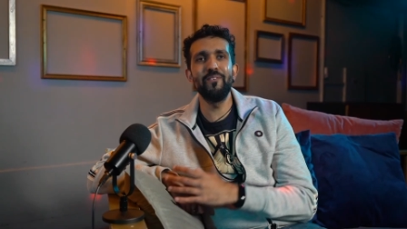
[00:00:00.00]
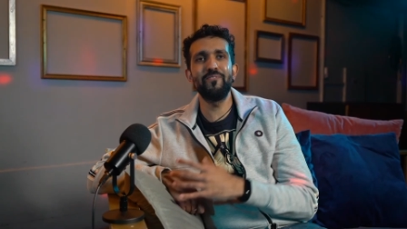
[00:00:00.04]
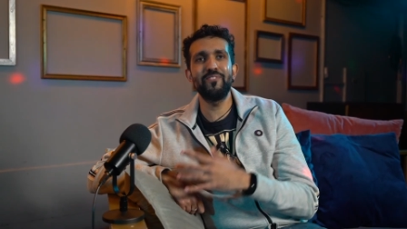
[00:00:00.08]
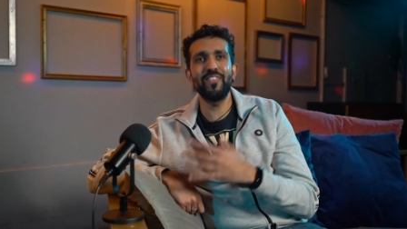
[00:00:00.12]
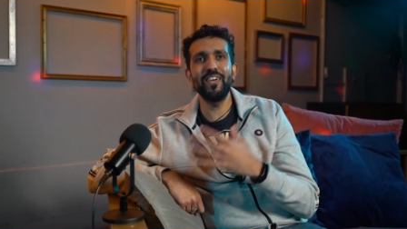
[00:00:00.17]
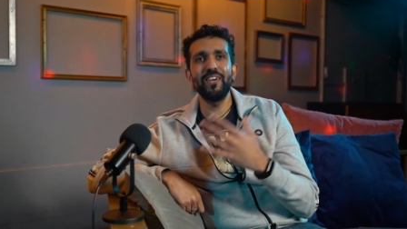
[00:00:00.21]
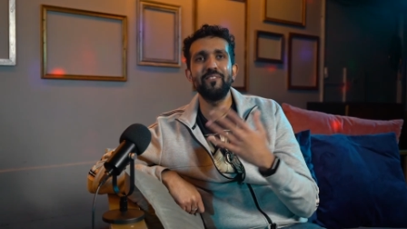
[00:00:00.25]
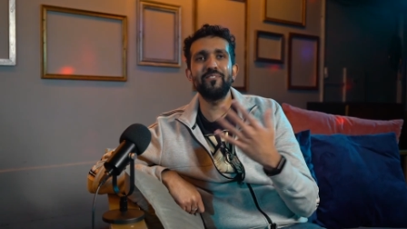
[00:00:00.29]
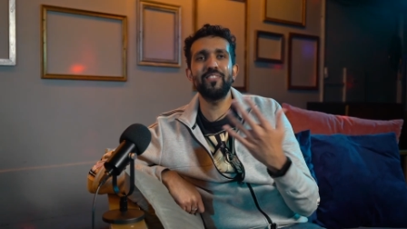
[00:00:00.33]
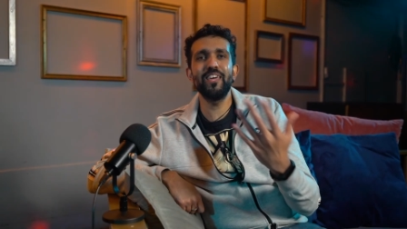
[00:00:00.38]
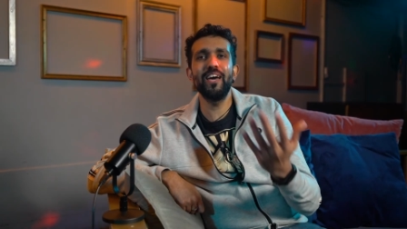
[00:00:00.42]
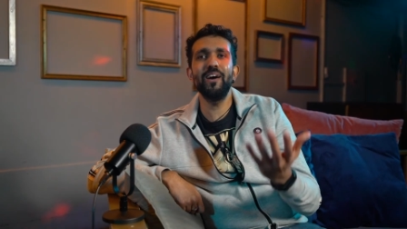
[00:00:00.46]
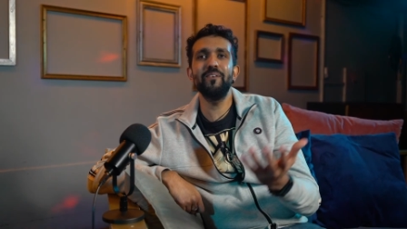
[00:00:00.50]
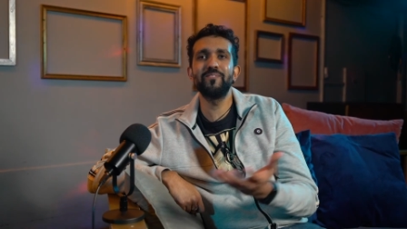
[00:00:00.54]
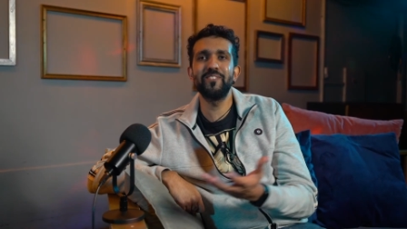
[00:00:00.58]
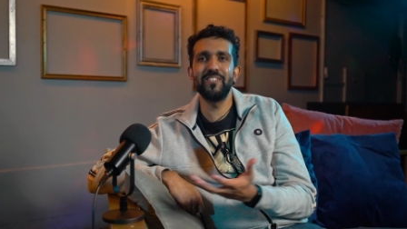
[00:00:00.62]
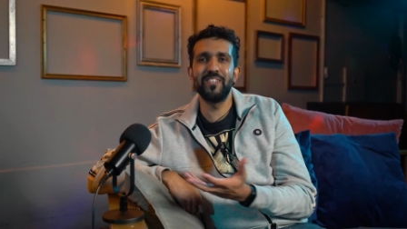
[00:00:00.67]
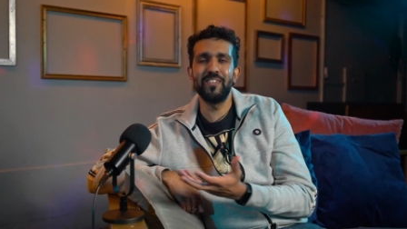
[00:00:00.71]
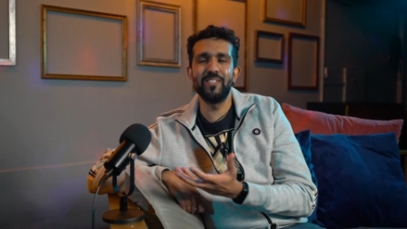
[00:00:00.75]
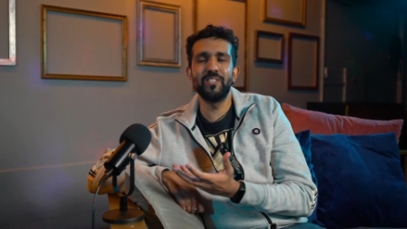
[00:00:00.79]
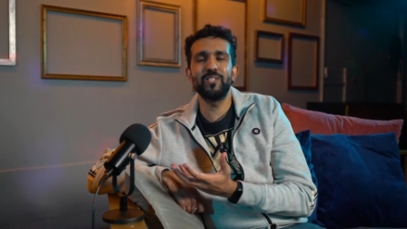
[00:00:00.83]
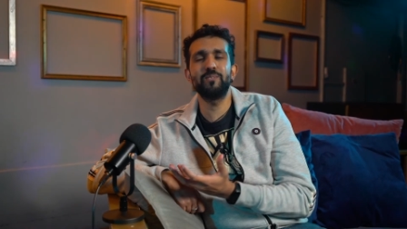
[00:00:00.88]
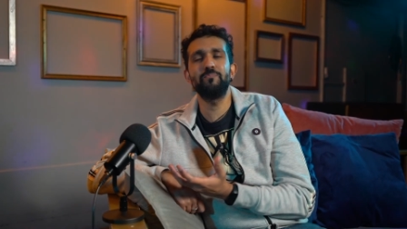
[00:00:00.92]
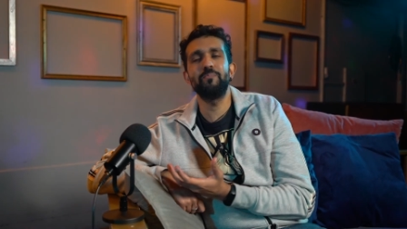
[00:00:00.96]
if, they, if they have to
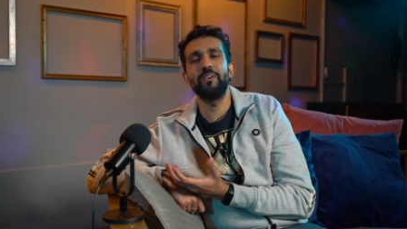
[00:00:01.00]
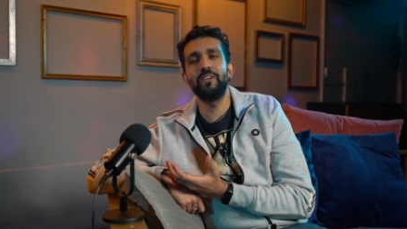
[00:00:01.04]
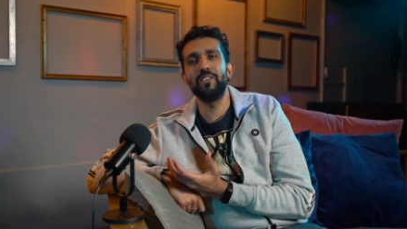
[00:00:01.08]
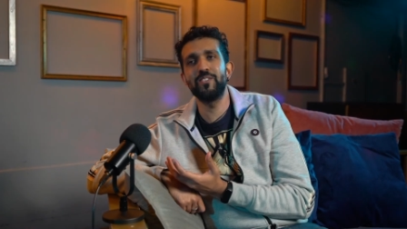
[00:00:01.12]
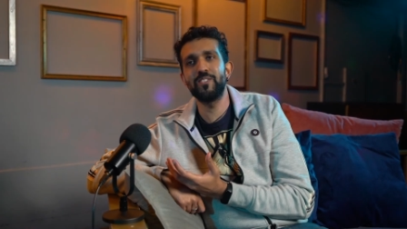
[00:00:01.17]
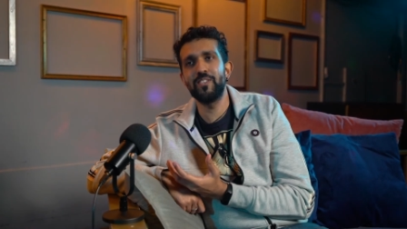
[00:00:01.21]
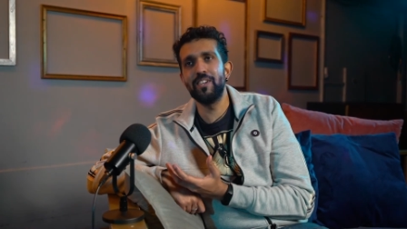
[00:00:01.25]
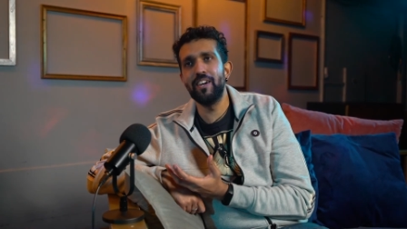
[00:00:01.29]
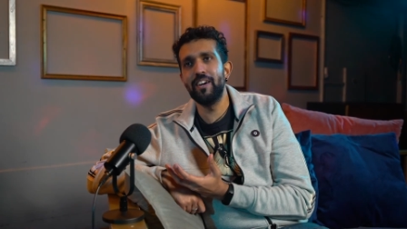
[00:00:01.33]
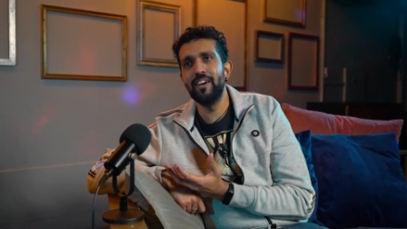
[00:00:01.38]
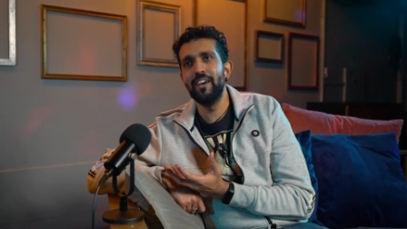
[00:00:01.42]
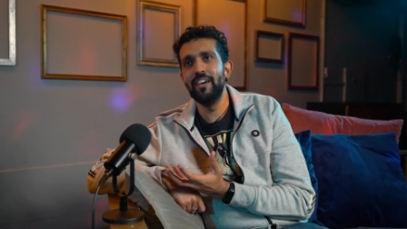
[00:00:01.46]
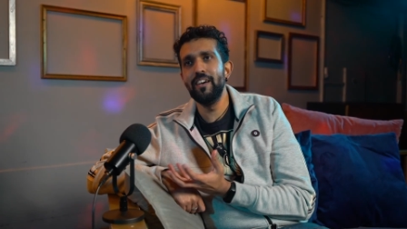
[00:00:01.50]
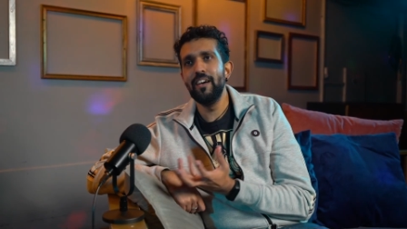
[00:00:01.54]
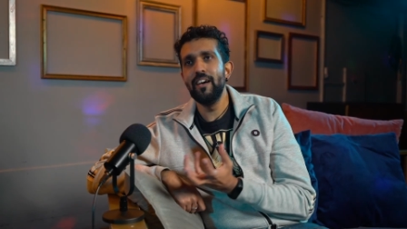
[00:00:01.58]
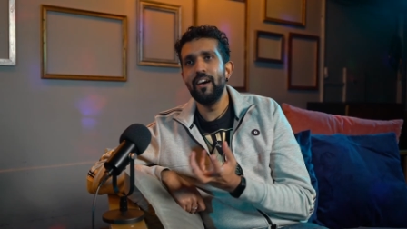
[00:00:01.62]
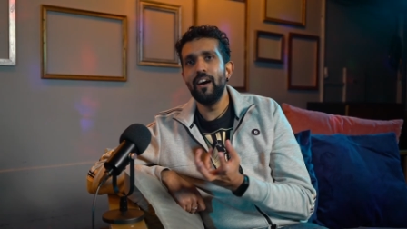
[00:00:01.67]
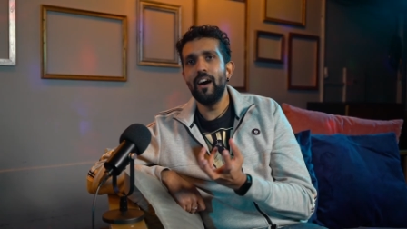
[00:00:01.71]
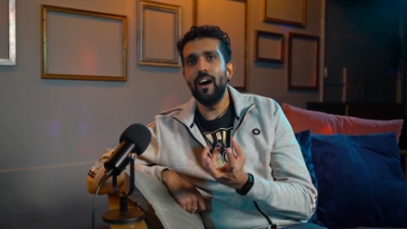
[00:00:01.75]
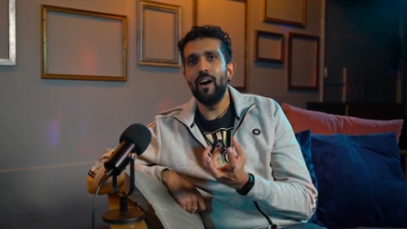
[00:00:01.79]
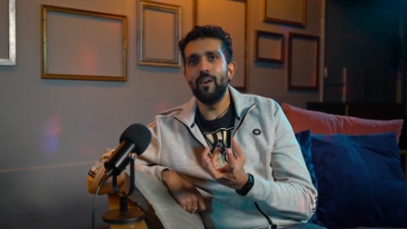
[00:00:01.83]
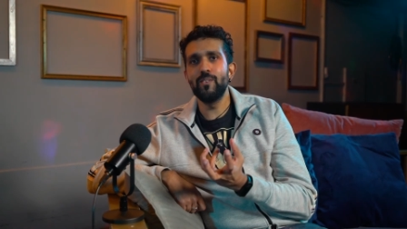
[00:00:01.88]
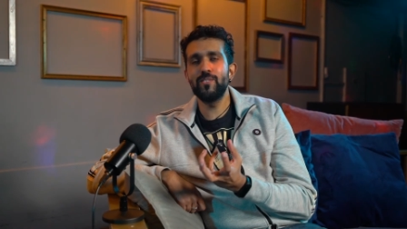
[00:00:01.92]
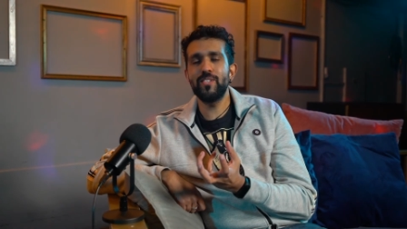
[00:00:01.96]
do the speech, yeah,
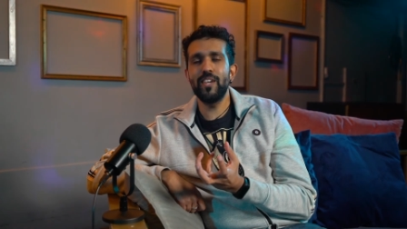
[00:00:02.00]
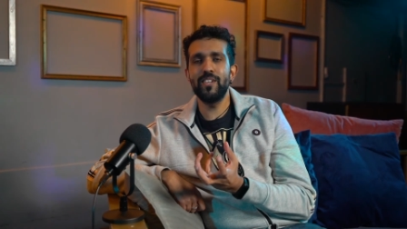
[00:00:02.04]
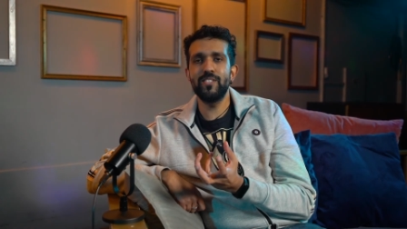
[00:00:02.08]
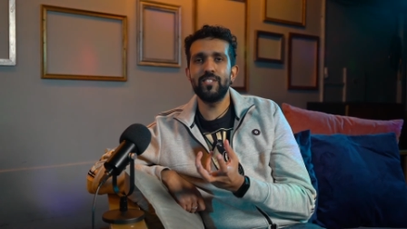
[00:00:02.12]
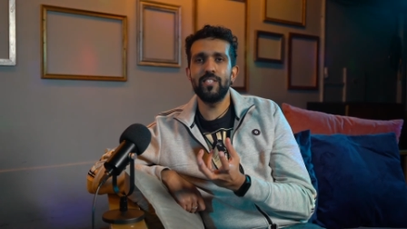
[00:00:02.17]
I'll say